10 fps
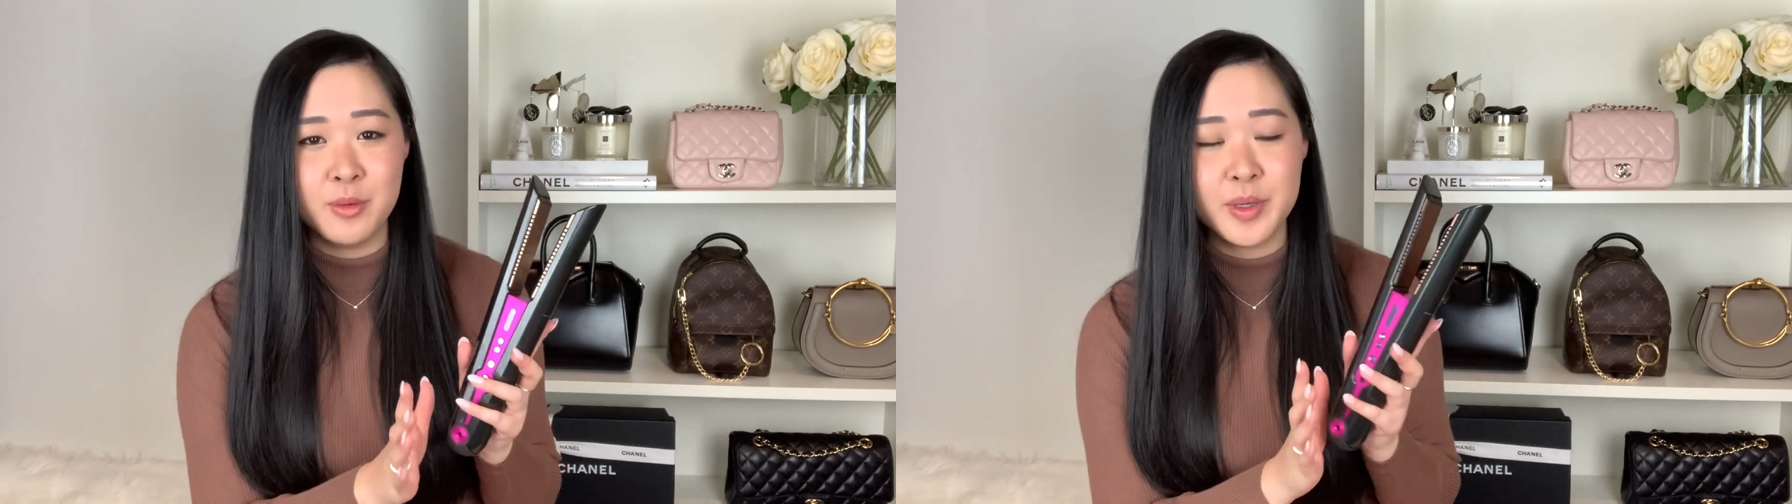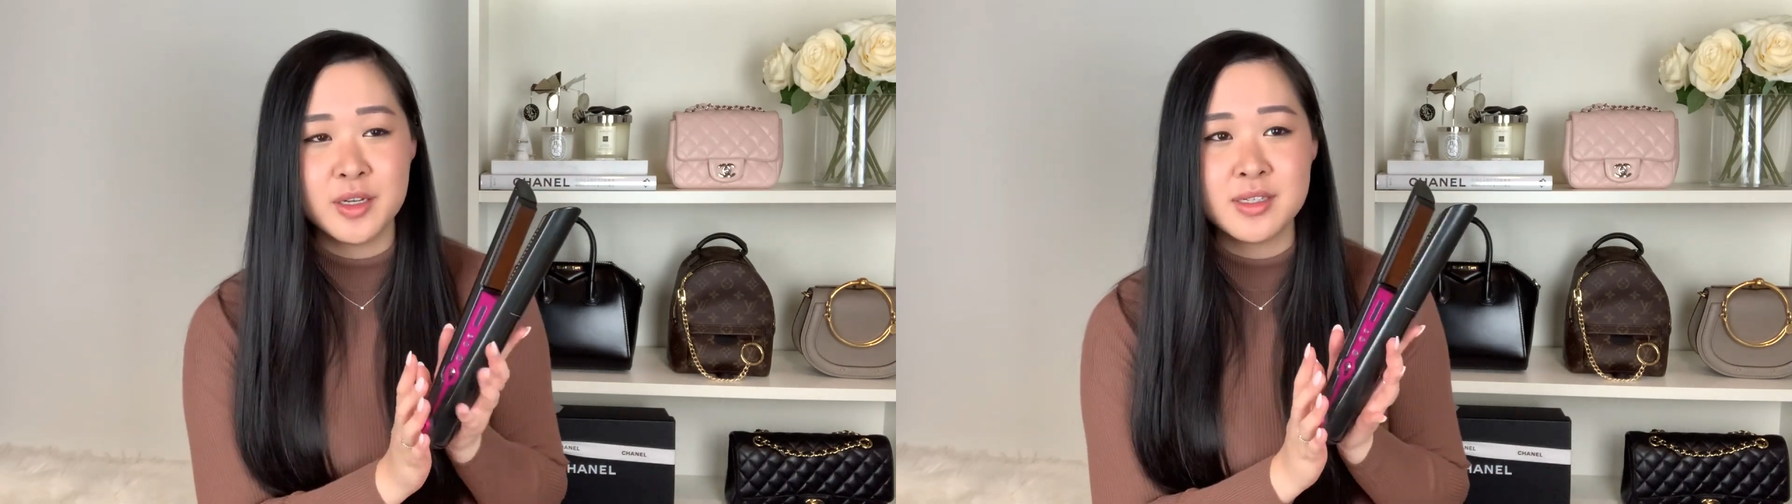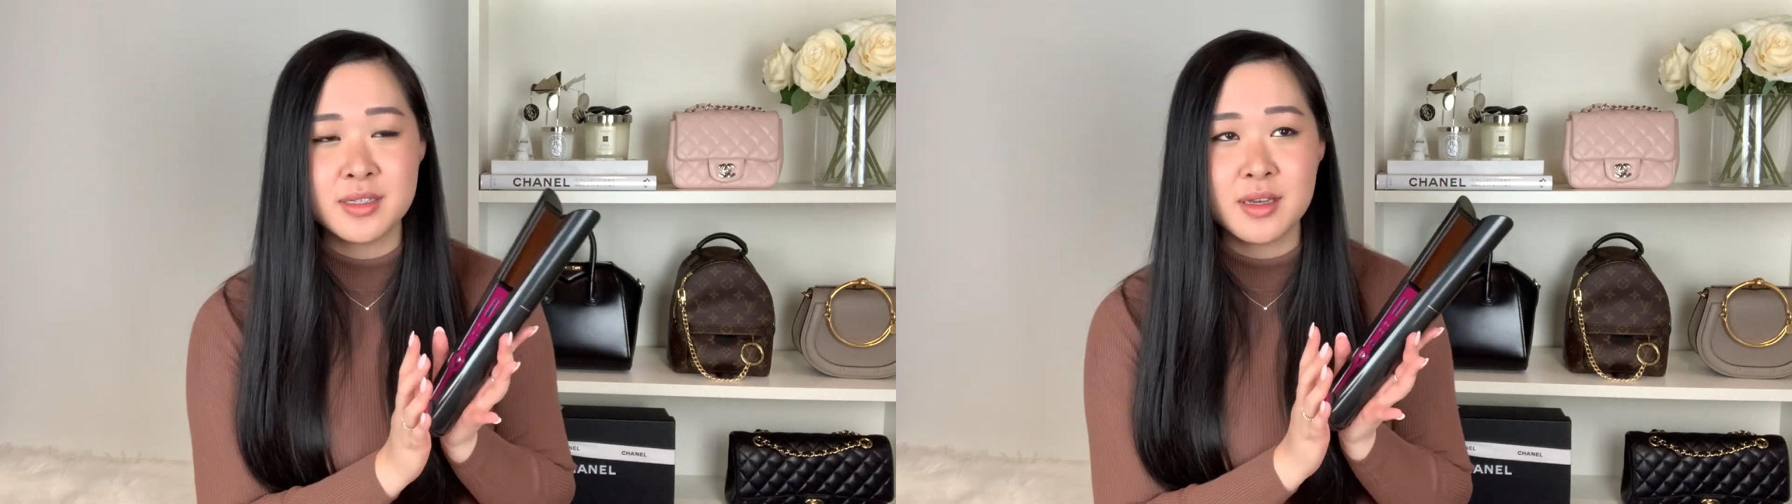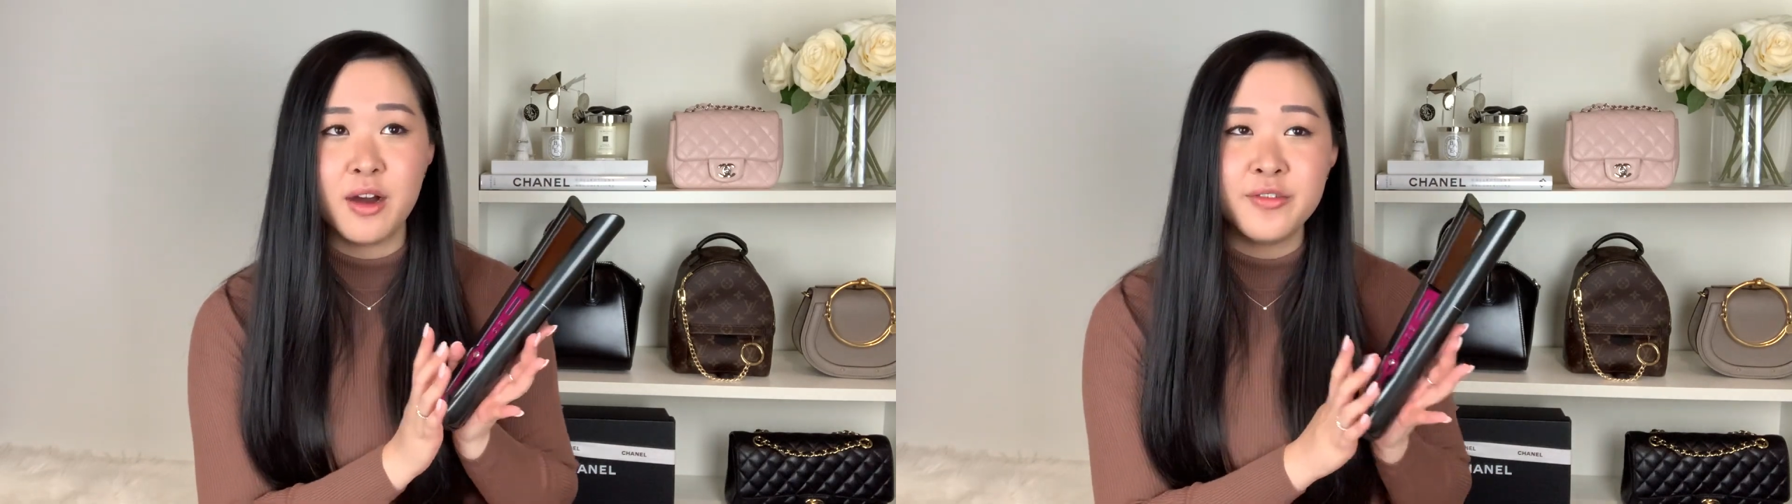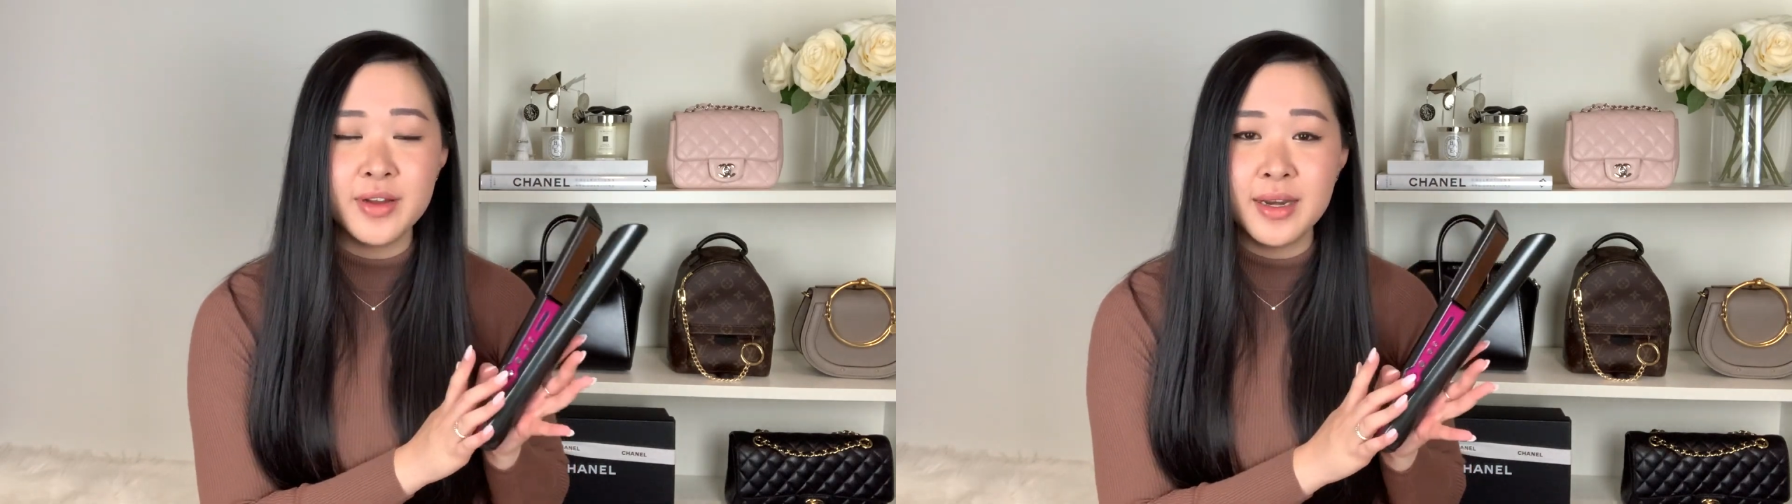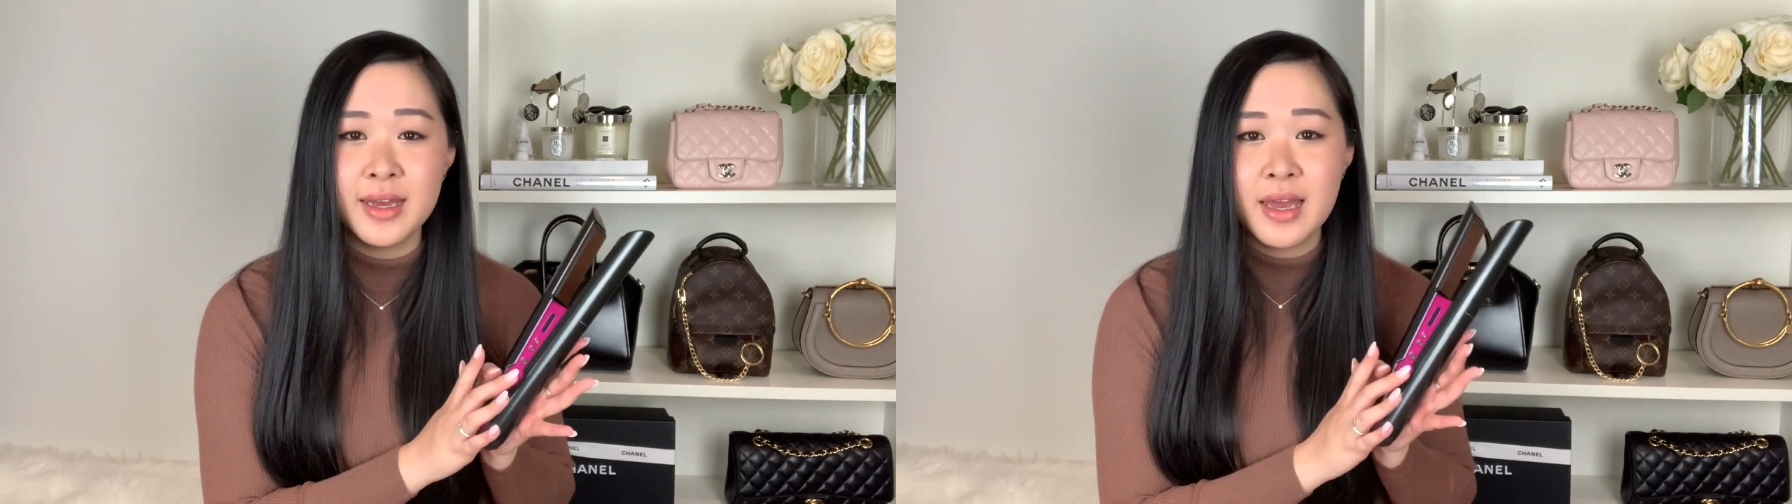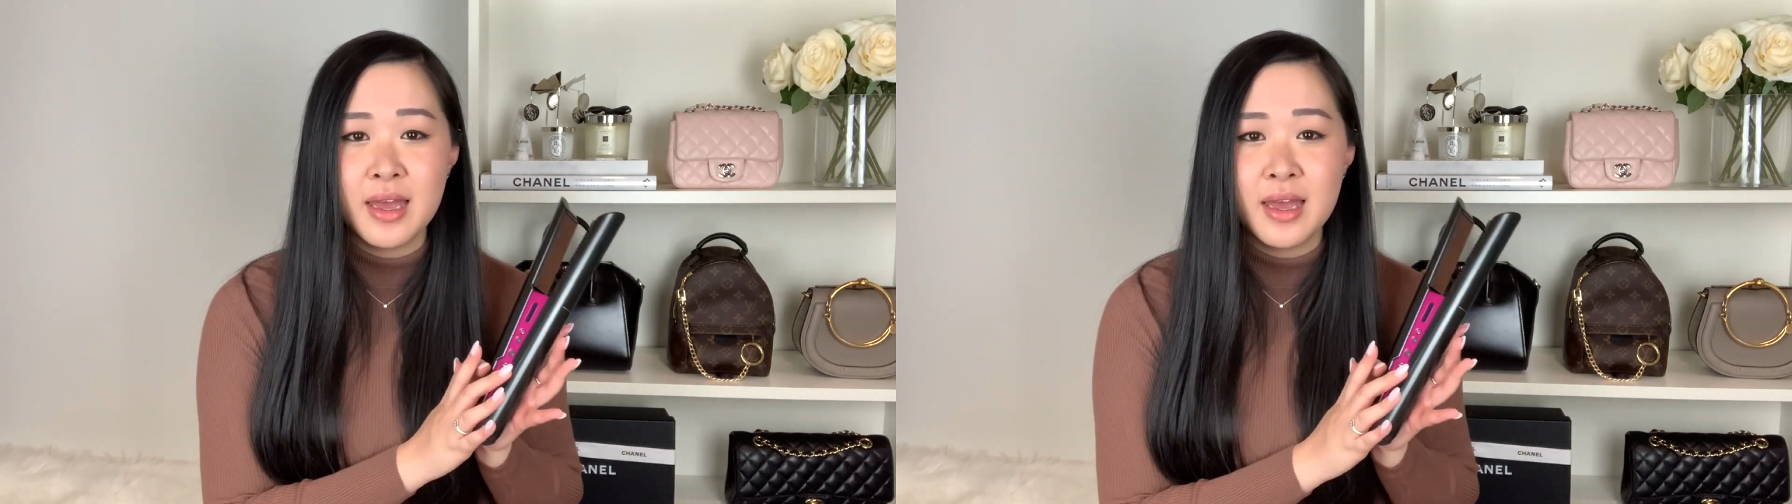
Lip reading: because often,